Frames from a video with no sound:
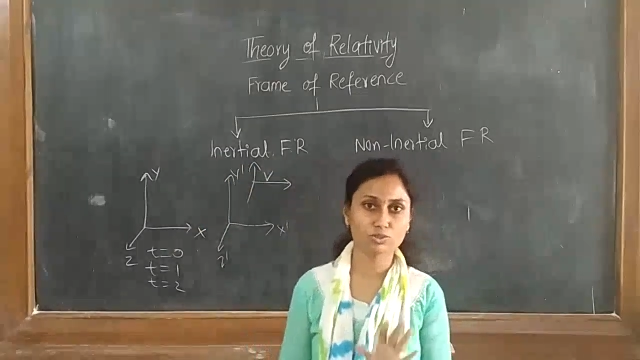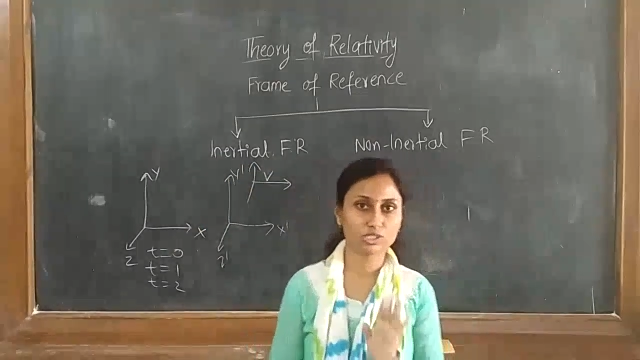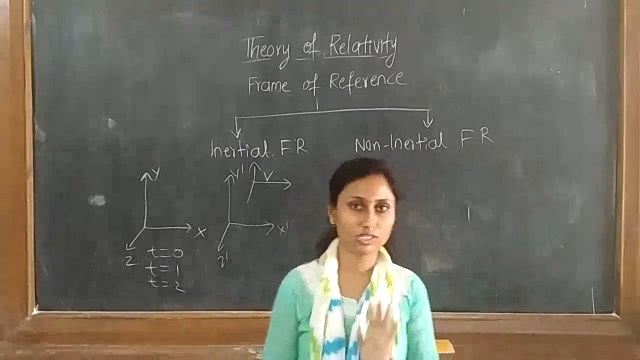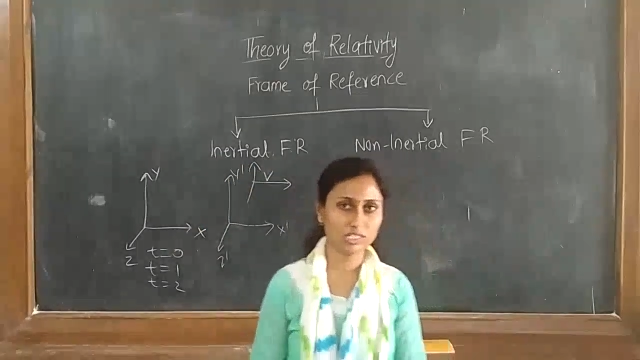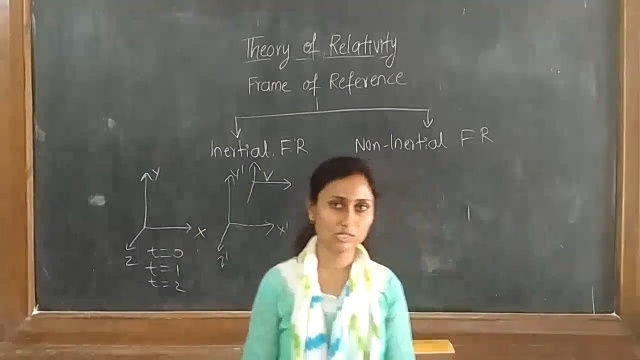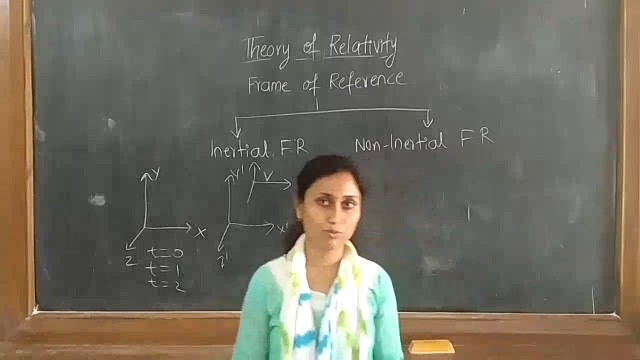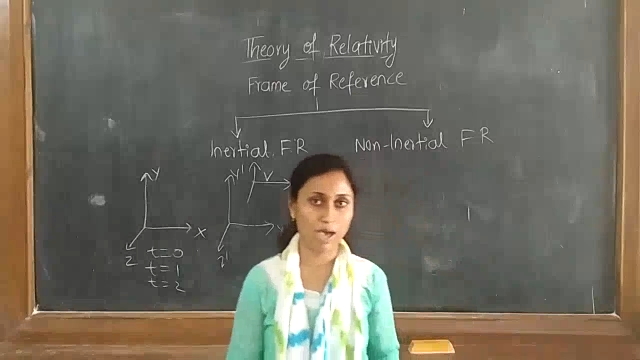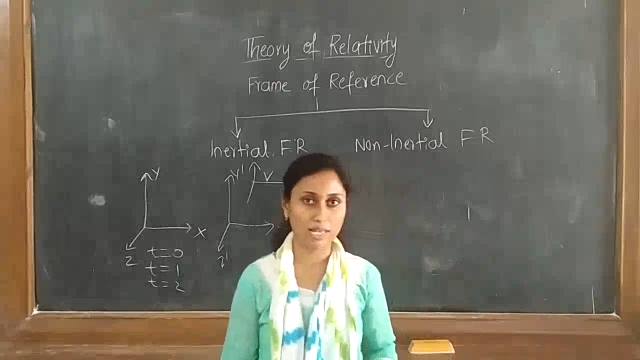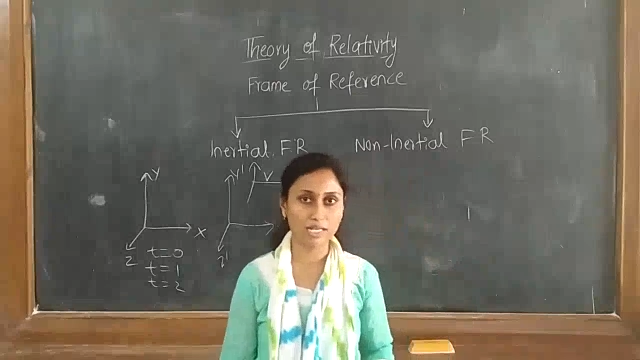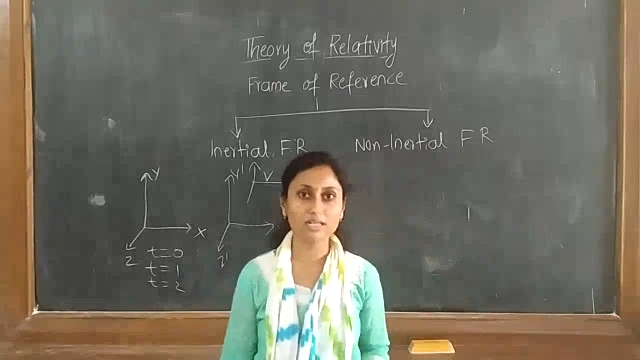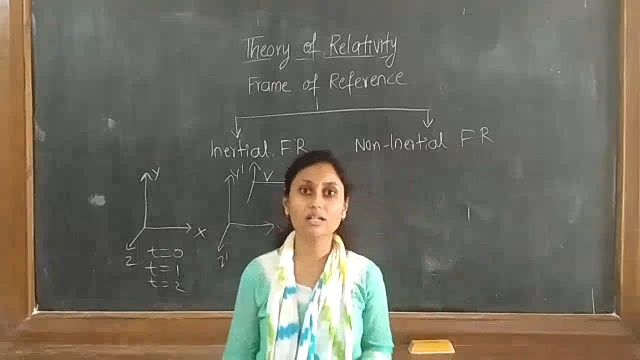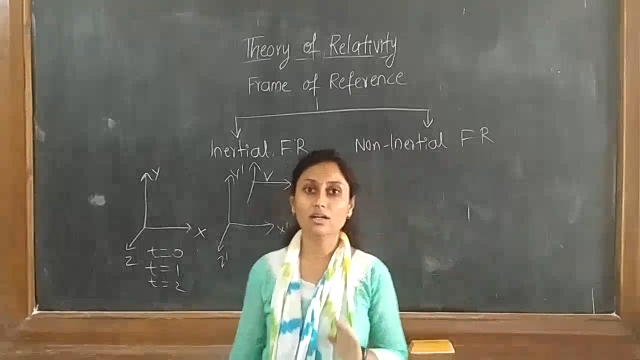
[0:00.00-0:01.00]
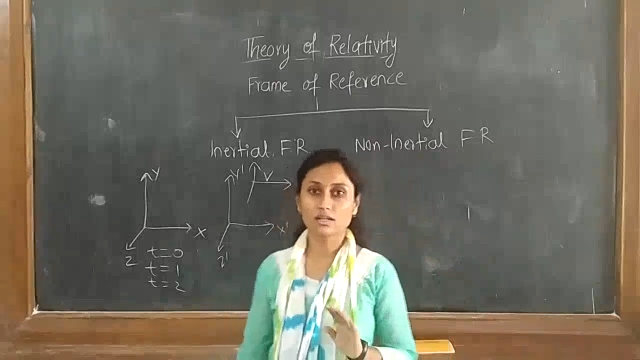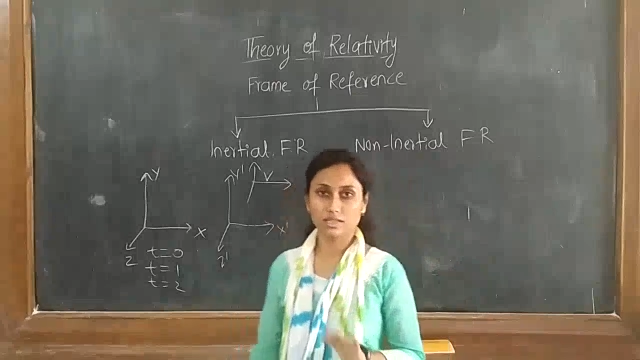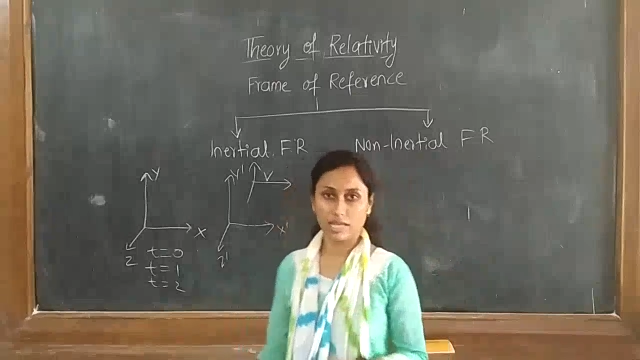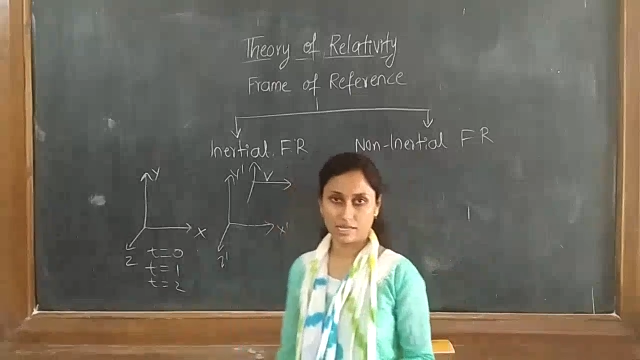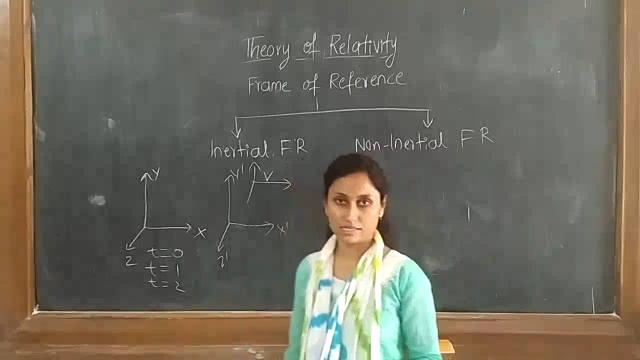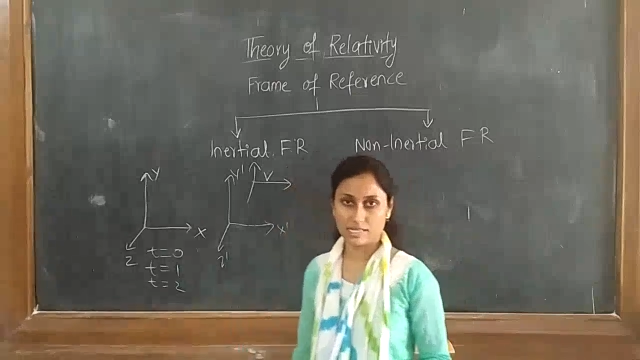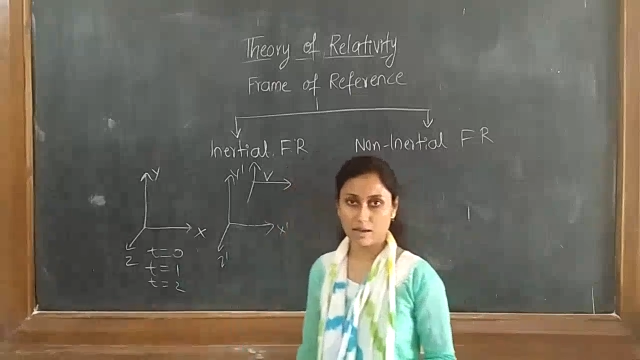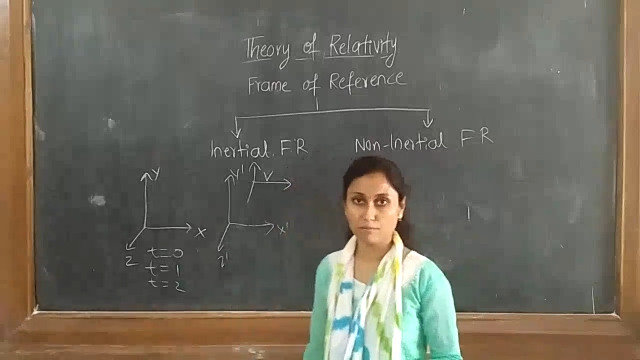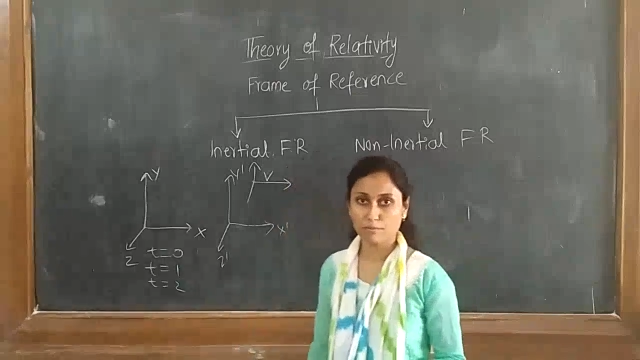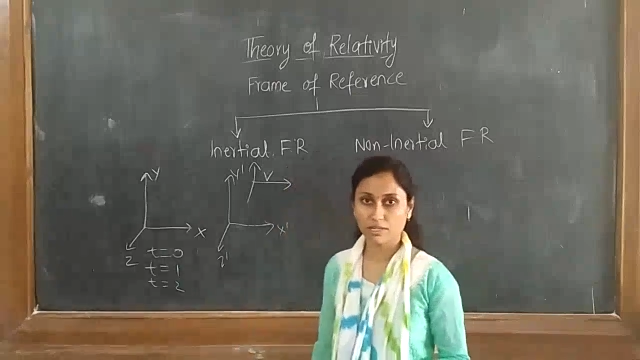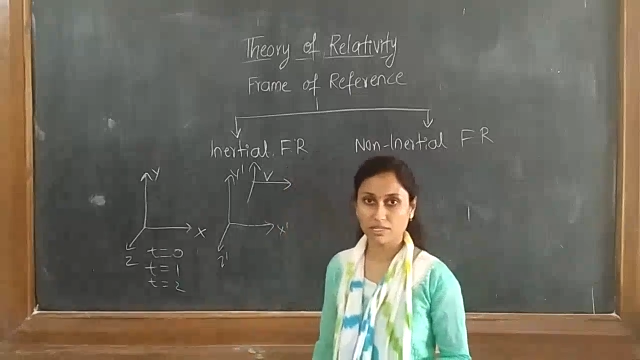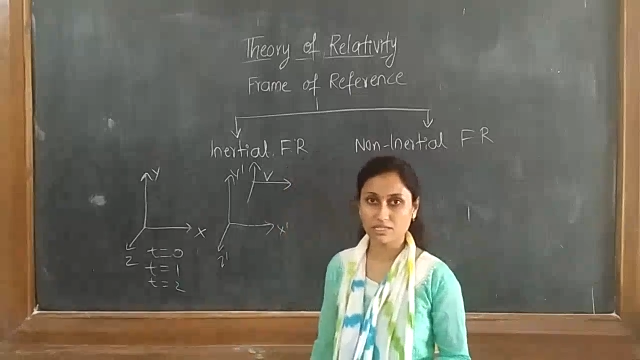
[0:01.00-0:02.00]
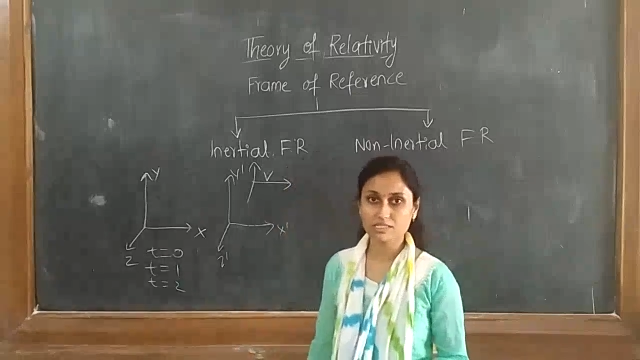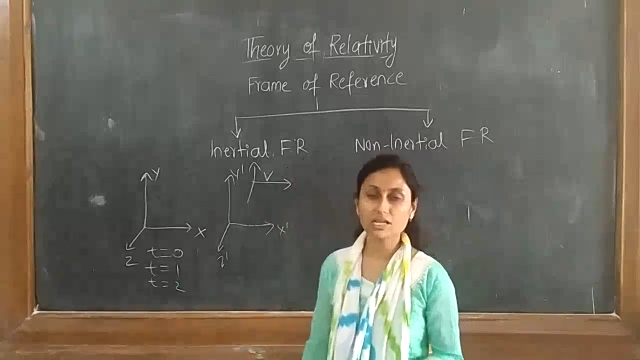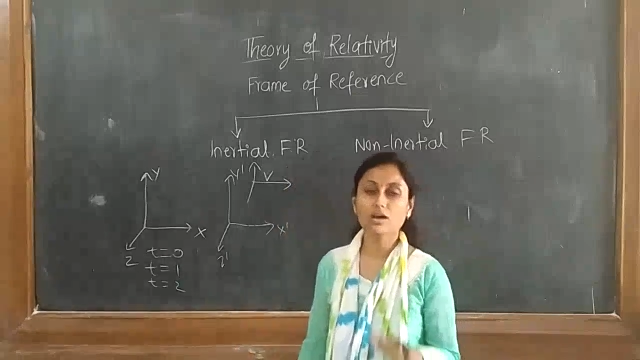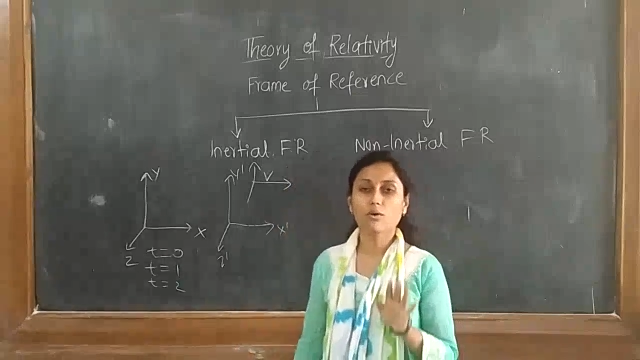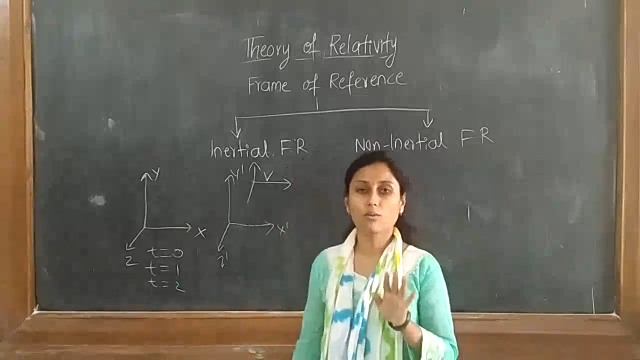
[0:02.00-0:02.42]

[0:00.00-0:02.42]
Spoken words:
motion is valid. The example is